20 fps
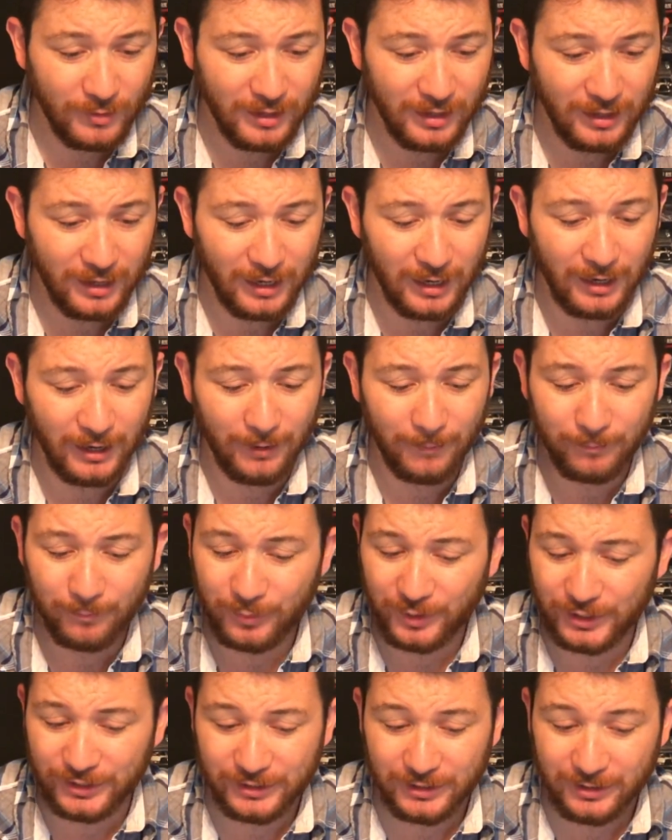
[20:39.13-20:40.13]

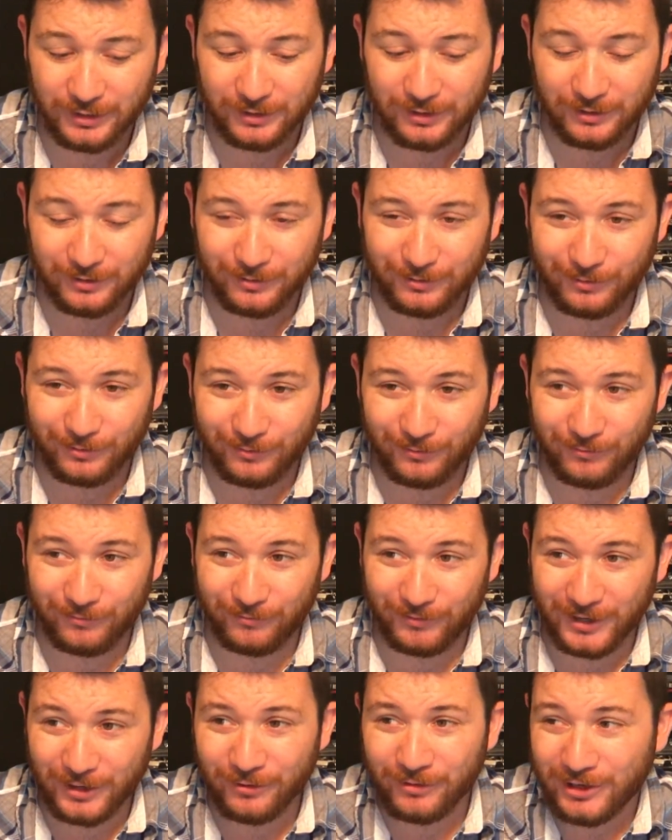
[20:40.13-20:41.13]
But
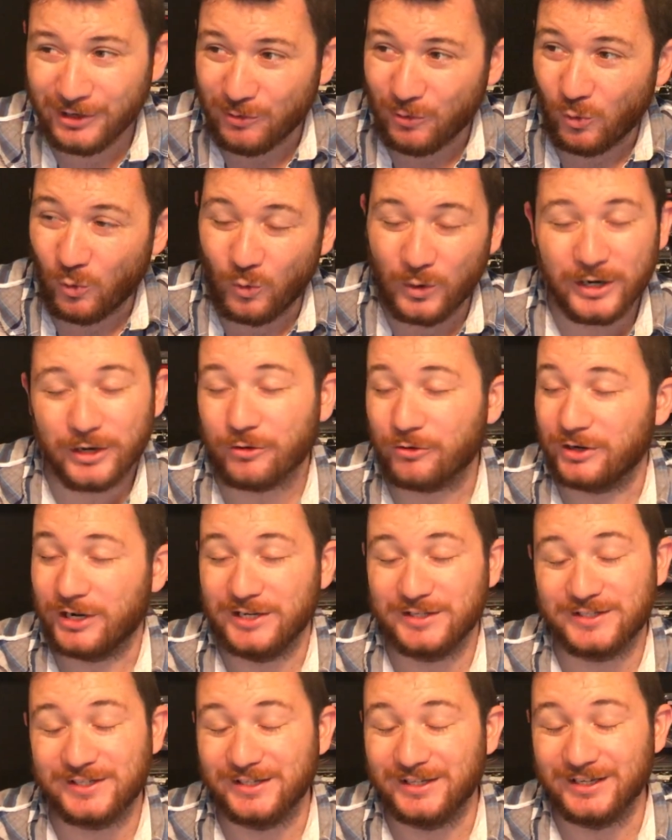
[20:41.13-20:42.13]
very weird
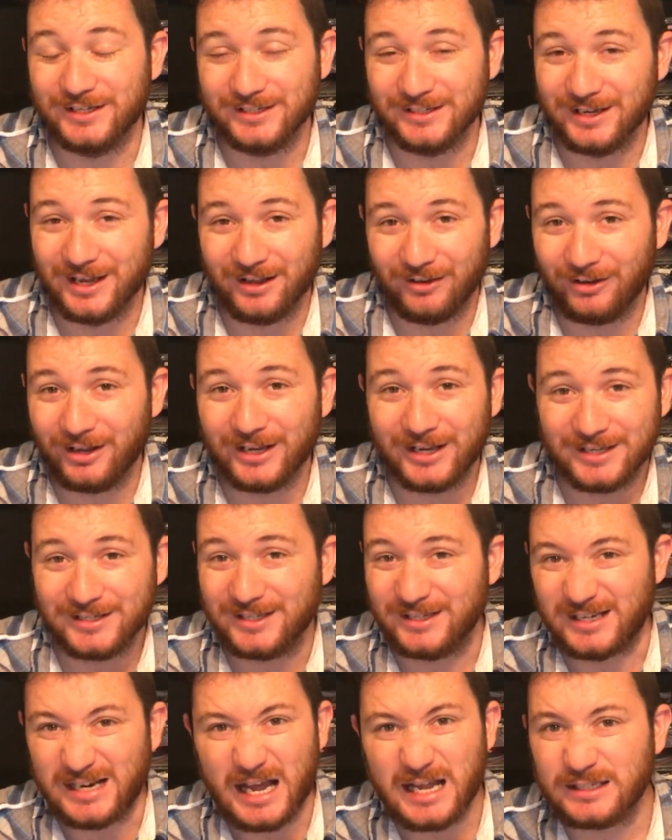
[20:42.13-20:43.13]
incident. Like I
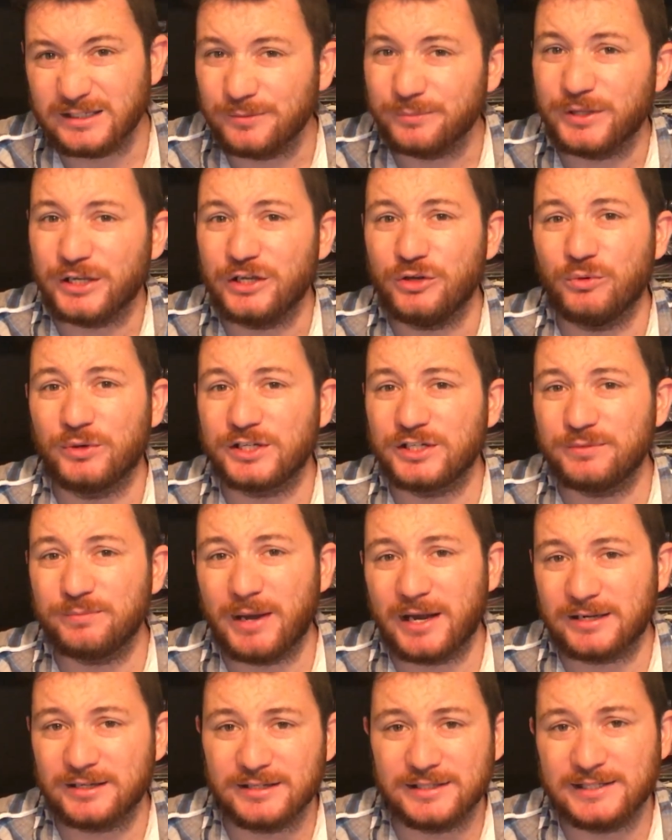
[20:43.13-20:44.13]
said, not something you
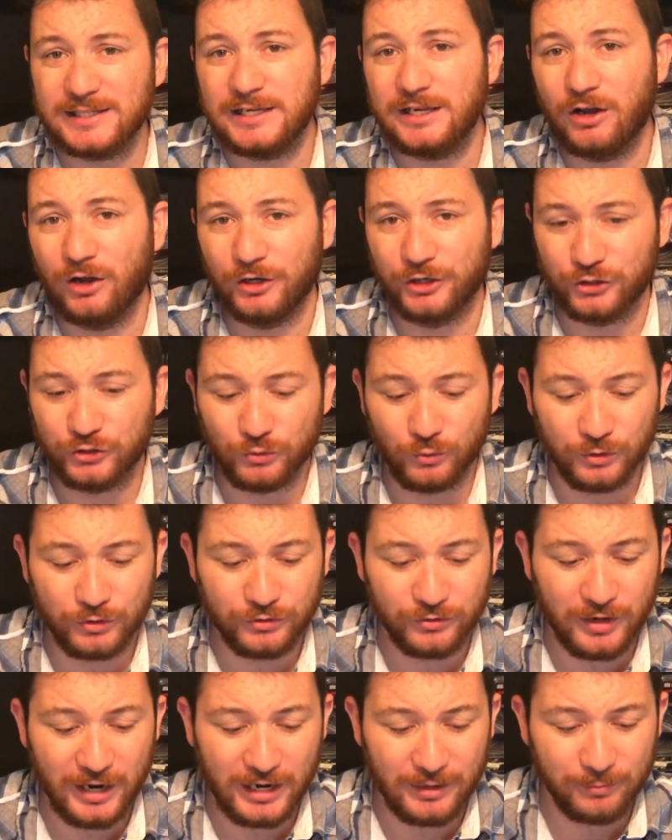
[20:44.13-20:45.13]
expect to see on a short
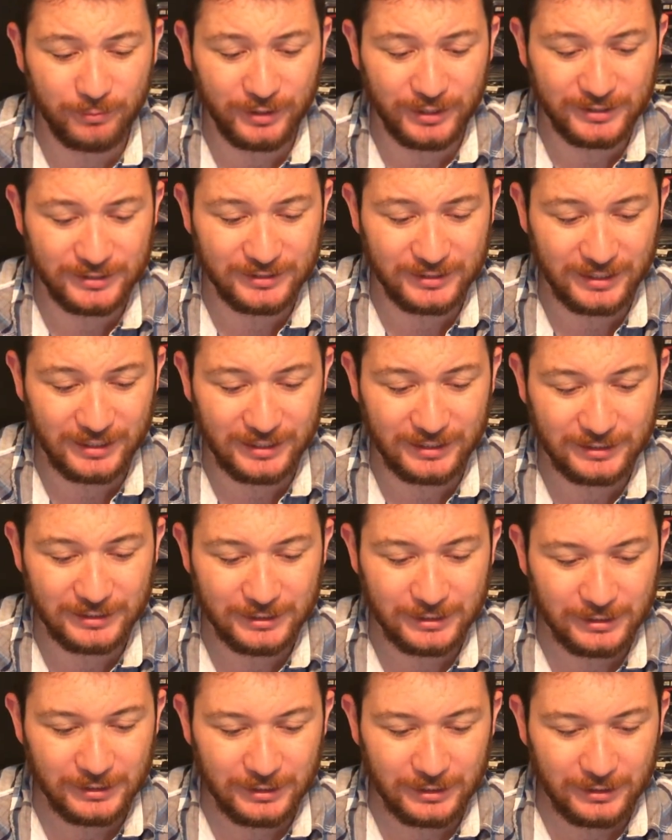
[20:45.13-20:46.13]
track, but
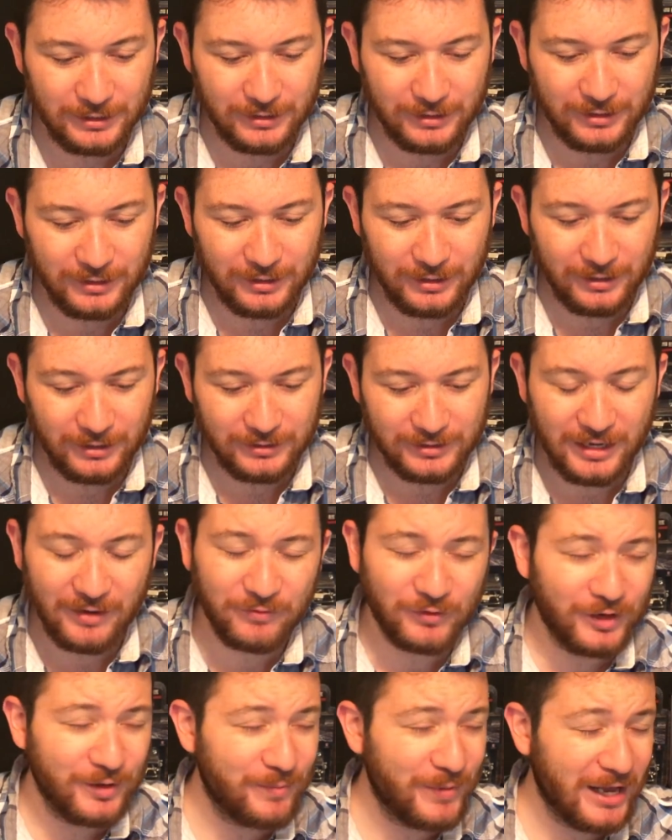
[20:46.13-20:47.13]

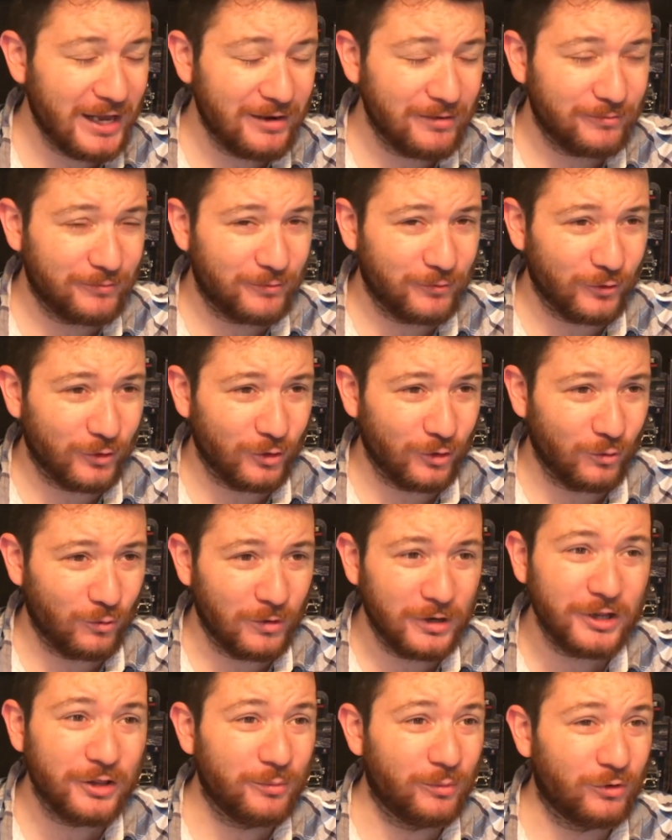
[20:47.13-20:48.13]
definitely made for
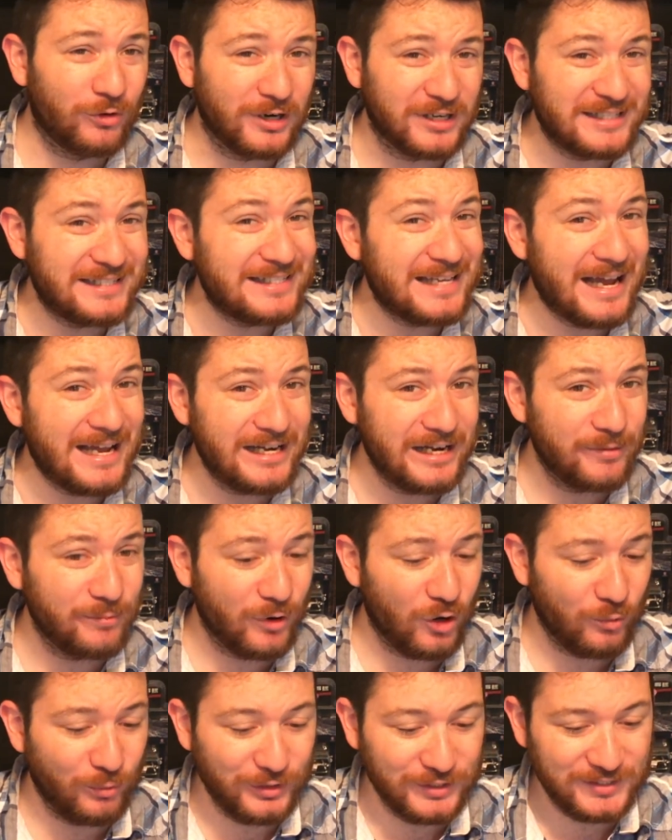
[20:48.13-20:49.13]
one of the more exciting
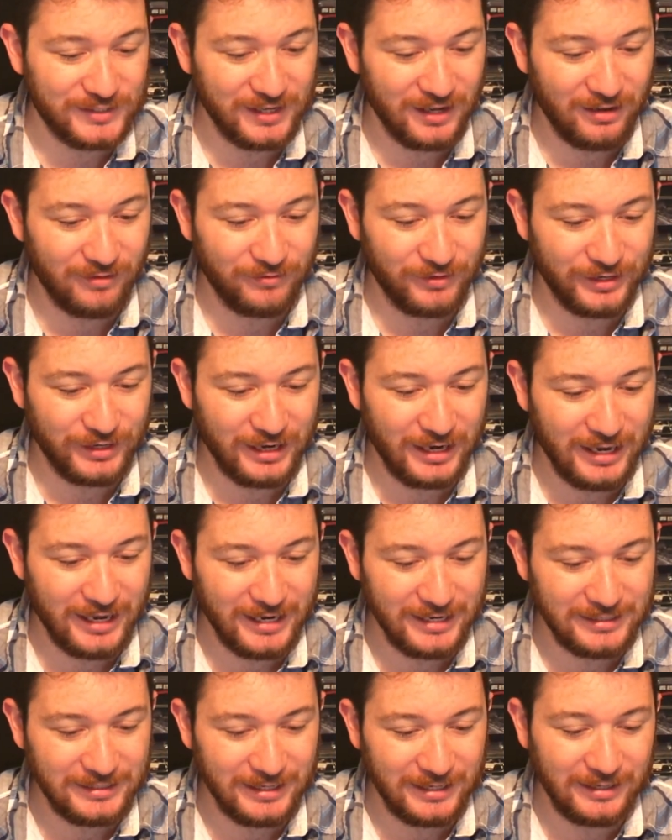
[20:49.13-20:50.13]
moments of the
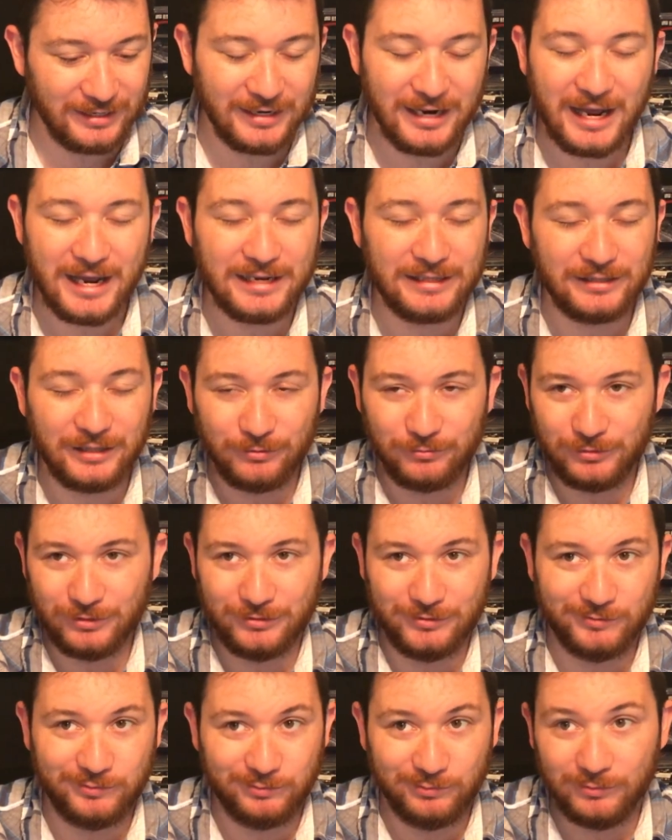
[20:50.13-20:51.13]
night, in a night that
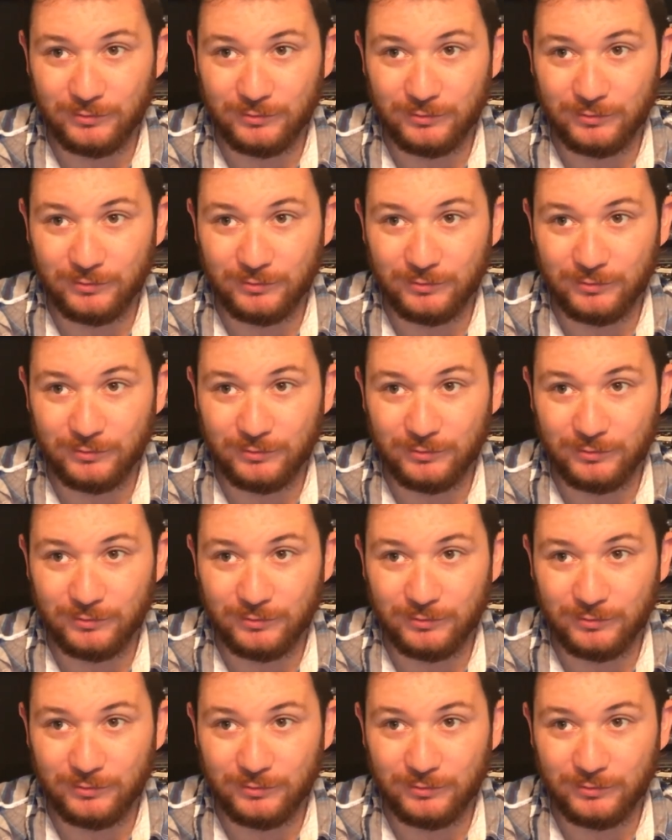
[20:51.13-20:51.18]
was